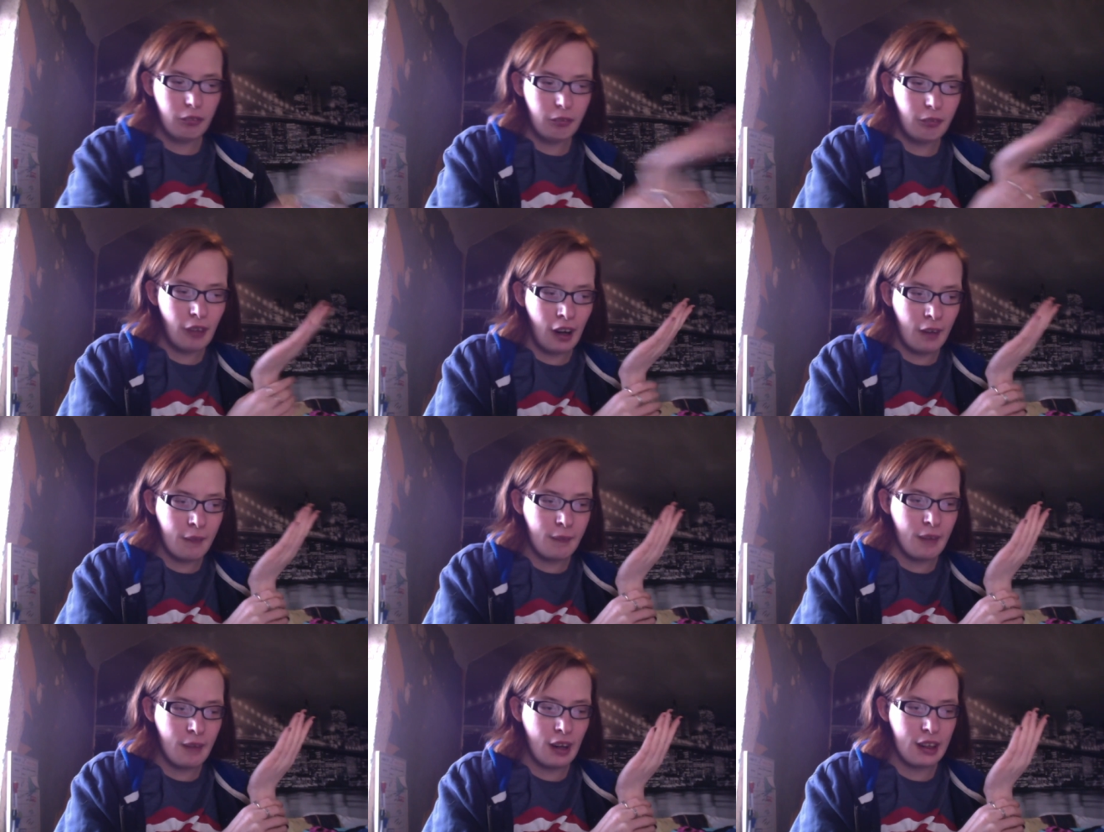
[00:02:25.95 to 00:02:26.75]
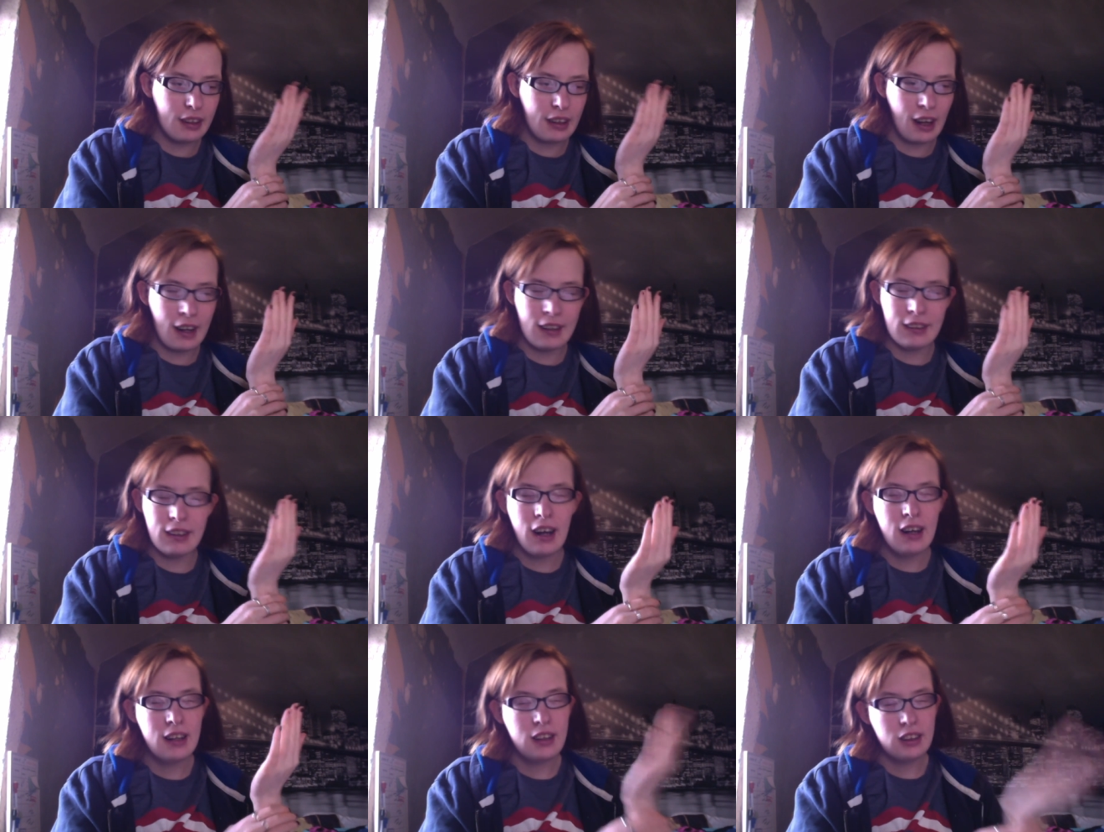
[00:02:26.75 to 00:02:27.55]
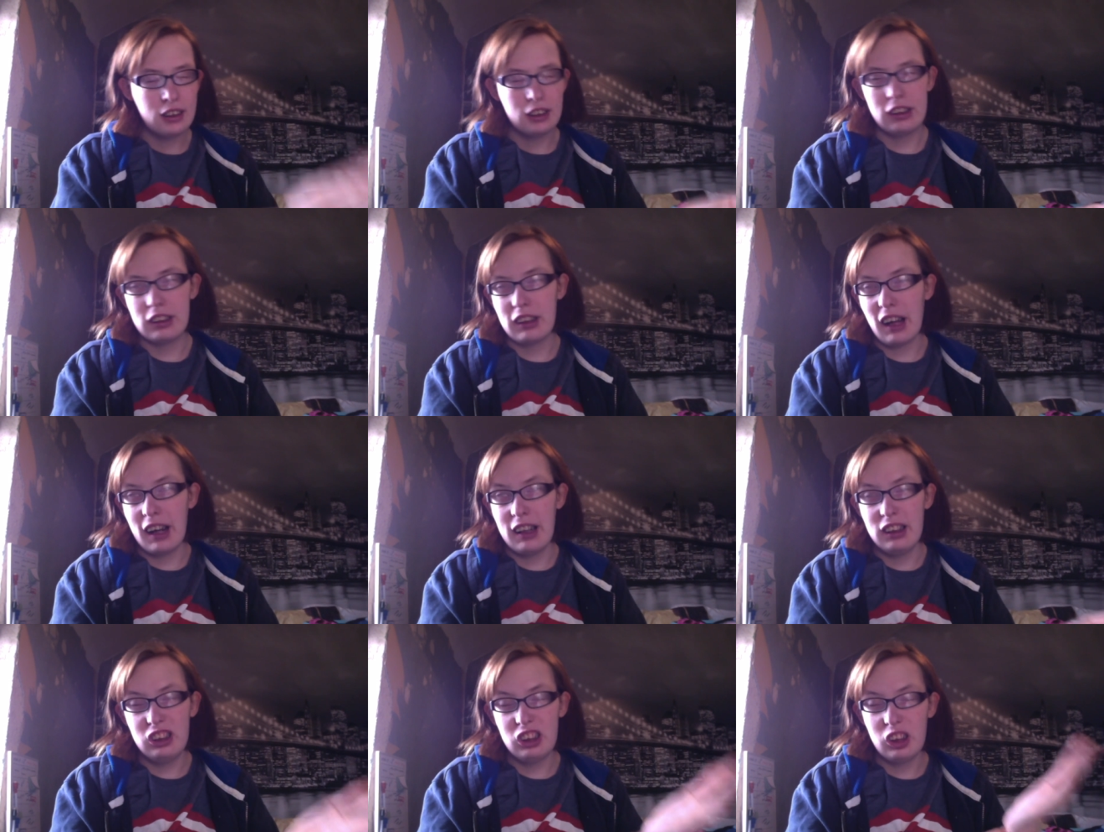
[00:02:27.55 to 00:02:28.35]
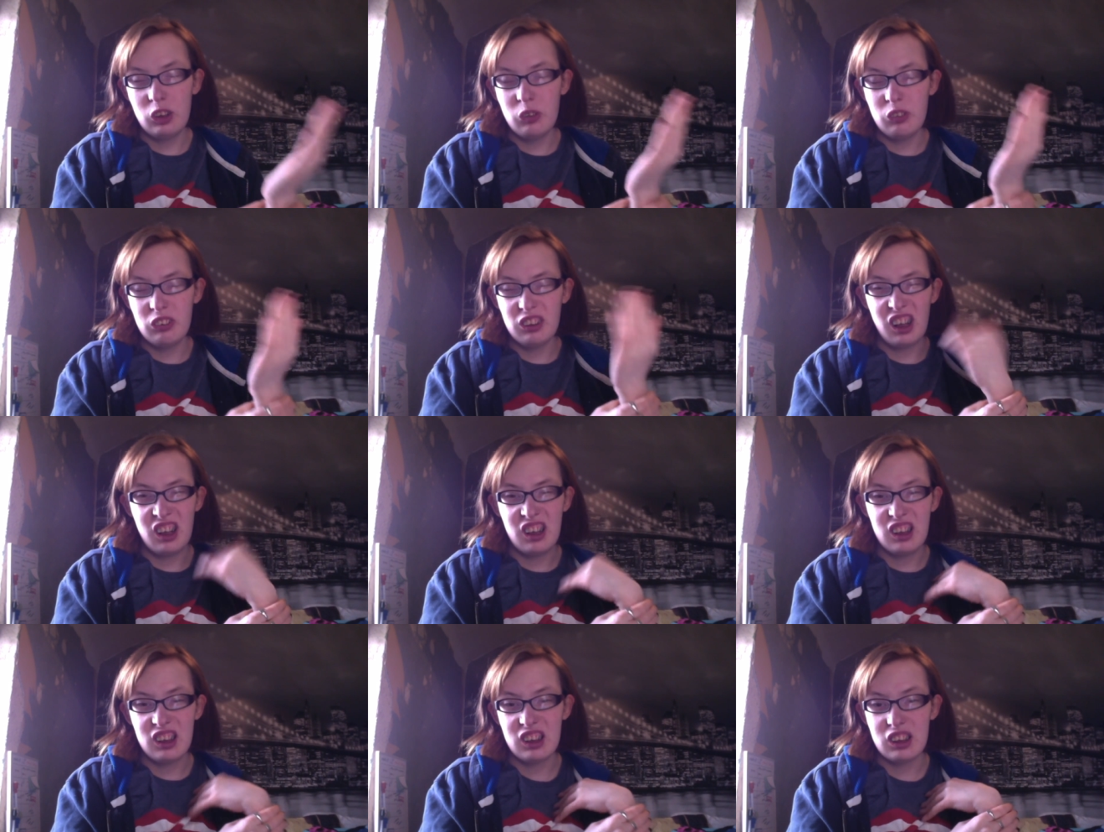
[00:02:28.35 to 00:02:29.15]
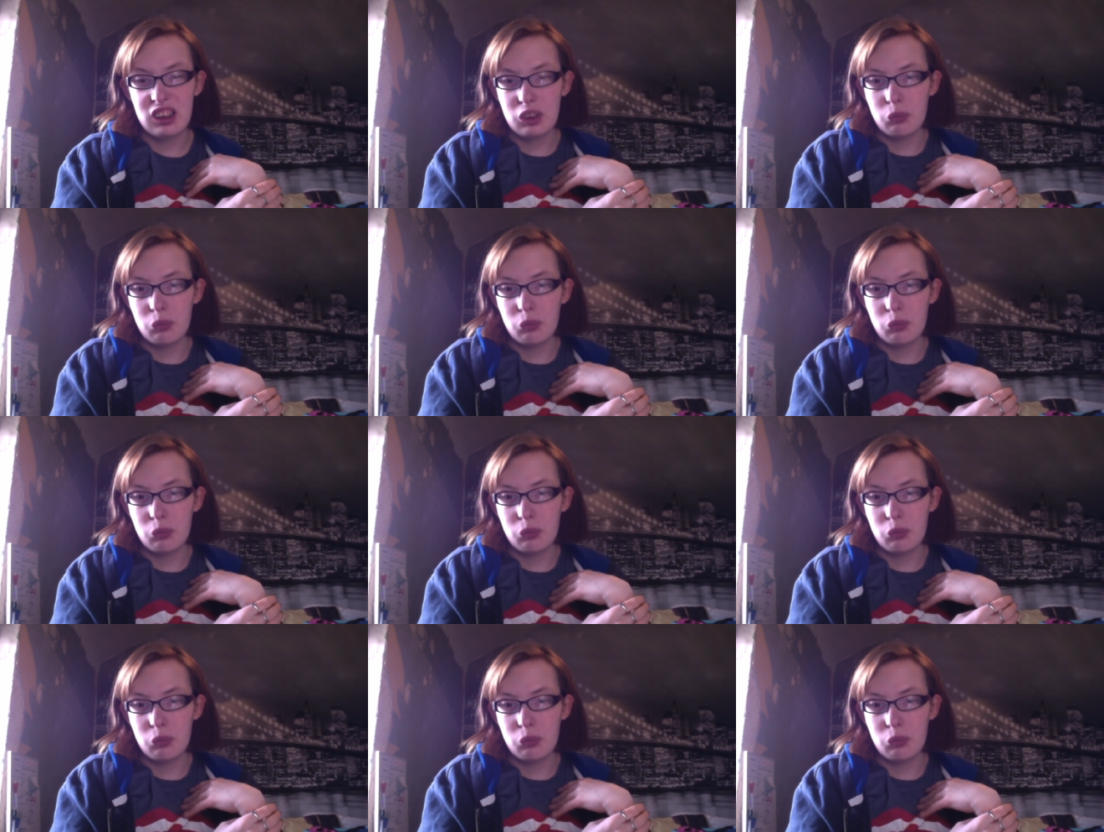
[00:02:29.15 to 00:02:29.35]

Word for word: family, then stay tuned and